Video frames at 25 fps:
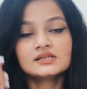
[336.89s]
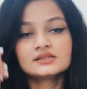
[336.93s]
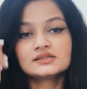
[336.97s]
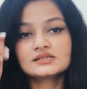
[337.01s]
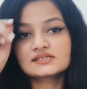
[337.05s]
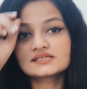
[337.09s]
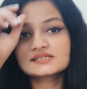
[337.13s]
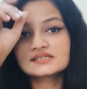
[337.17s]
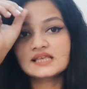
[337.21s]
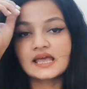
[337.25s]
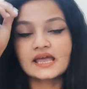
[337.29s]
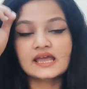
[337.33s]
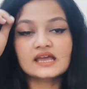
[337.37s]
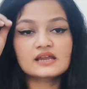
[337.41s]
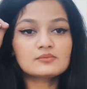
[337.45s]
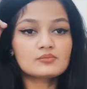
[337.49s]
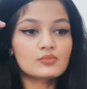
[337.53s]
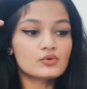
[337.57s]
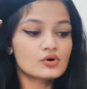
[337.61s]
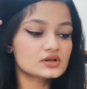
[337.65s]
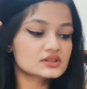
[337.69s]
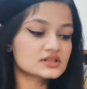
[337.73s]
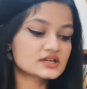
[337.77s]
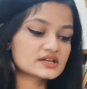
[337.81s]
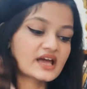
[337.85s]
The second
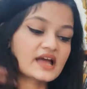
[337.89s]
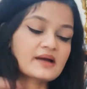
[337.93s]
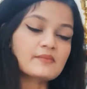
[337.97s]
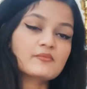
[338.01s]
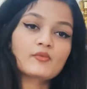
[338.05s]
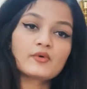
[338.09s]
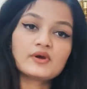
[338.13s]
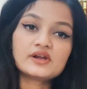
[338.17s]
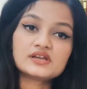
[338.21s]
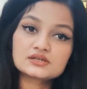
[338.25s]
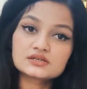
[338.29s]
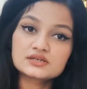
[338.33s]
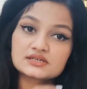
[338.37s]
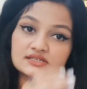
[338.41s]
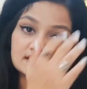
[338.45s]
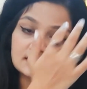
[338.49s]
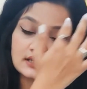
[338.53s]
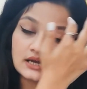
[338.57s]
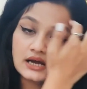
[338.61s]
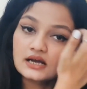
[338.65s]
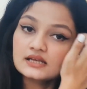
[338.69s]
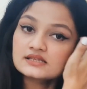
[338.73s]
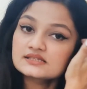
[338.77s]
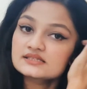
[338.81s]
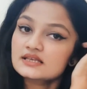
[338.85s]
book that I'm going to
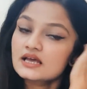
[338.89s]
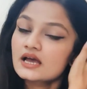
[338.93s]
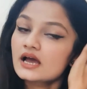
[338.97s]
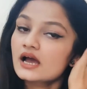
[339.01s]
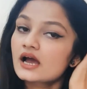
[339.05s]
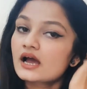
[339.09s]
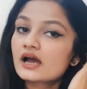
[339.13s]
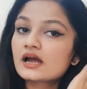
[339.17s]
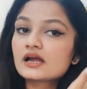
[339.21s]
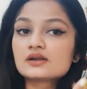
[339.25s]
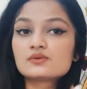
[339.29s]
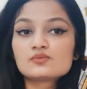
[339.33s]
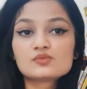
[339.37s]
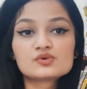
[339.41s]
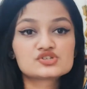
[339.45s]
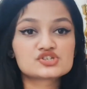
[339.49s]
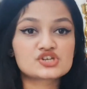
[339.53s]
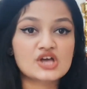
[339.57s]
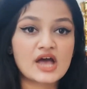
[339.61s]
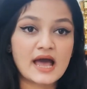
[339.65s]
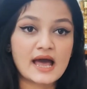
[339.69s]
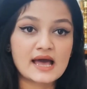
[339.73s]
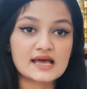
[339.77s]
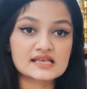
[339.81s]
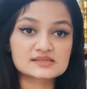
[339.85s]
discuss, and which
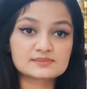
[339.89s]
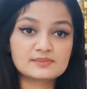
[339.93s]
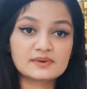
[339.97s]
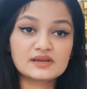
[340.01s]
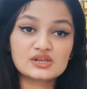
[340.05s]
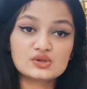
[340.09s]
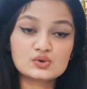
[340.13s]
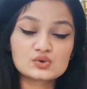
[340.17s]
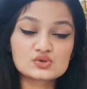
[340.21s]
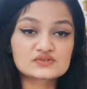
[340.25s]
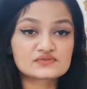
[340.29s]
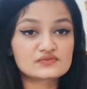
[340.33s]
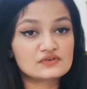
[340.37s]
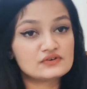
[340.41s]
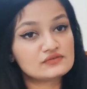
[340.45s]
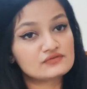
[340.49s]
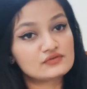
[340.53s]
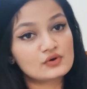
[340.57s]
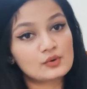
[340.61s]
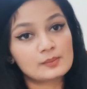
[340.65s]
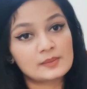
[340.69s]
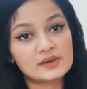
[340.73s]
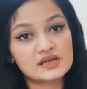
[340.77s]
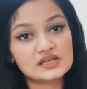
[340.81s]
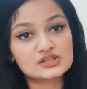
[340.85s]
has been useful
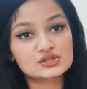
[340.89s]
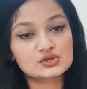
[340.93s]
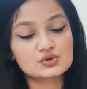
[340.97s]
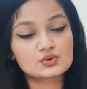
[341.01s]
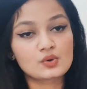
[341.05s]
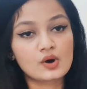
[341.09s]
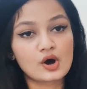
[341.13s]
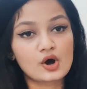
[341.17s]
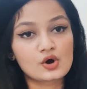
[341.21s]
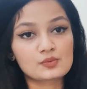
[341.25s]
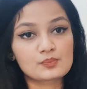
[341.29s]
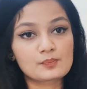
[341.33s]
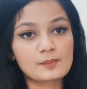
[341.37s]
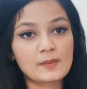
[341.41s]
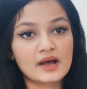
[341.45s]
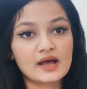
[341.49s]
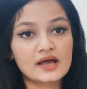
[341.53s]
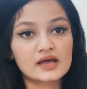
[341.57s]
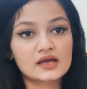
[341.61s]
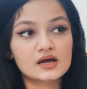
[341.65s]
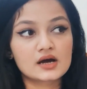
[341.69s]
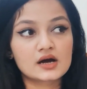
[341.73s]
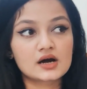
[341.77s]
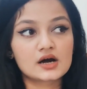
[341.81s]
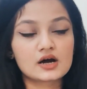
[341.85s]
for me throughout
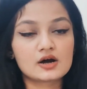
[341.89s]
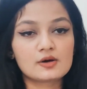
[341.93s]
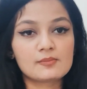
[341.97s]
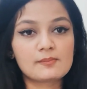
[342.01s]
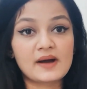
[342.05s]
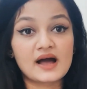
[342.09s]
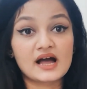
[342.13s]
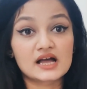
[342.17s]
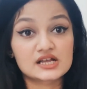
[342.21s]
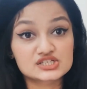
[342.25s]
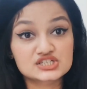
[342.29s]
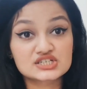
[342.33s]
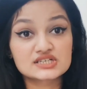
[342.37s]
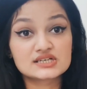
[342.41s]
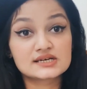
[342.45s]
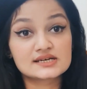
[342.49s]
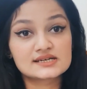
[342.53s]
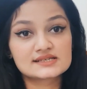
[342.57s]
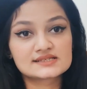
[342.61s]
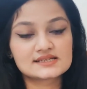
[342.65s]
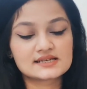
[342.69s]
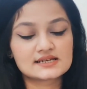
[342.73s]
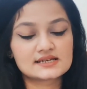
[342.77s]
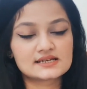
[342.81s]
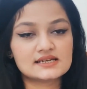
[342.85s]
my
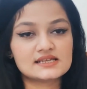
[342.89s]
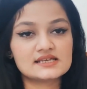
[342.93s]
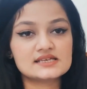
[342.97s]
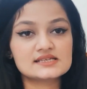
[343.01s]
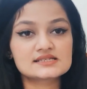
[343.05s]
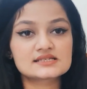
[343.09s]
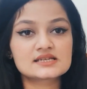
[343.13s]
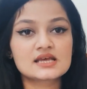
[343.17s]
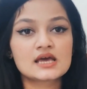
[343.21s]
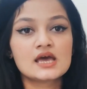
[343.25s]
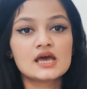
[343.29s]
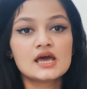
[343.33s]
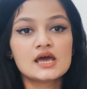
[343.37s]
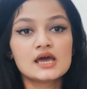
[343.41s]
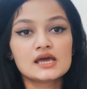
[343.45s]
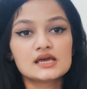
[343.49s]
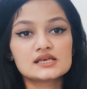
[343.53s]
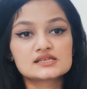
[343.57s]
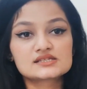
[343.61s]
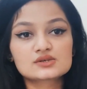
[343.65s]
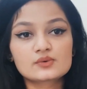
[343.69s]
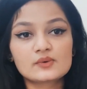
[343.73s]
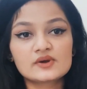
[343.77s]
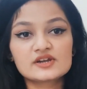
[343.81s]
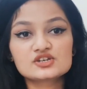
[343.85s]
bachelor's at least,
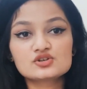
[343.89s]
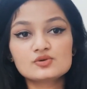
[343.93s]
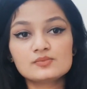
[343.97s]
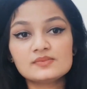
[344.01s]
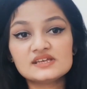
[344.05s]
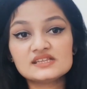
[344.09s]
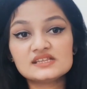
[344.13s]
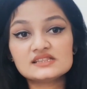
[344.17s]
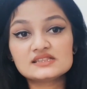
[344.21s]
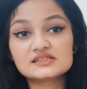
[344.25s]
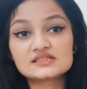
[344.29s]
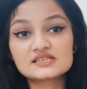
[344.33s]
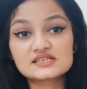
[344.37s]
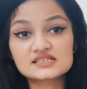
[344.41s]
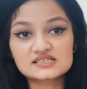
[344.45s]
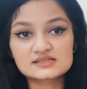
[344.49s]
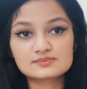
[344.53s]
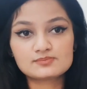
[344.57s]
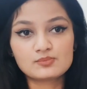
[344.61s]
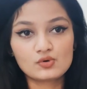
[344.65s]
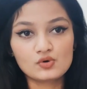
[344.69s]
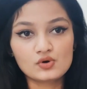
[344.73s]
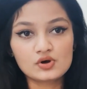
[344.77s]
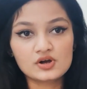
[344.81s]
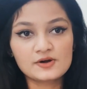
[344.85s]
is going to be this
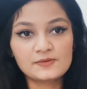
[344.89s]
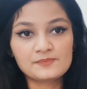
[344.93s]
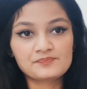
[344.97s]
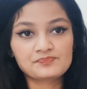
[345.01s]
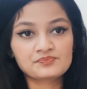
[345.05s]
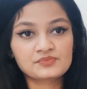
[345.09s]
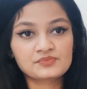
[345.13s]
book